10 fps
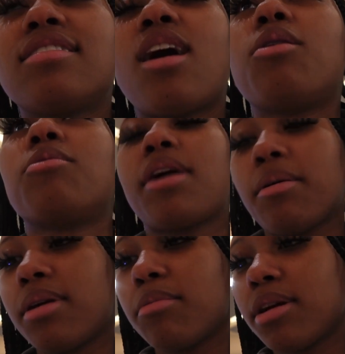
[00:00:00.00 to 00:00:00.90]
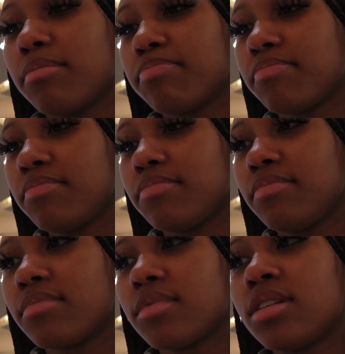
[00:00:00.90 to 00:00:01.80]
Oh, God.
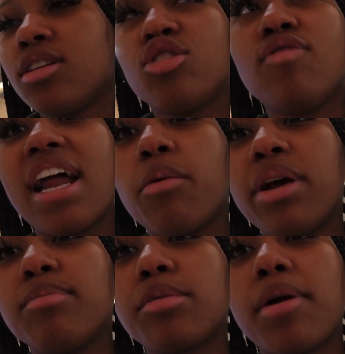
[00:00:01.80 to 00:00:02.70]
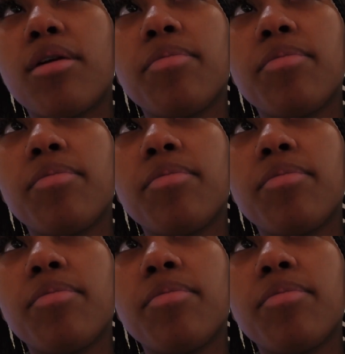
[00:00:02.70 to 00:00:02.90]
You buying it with him tomorrow?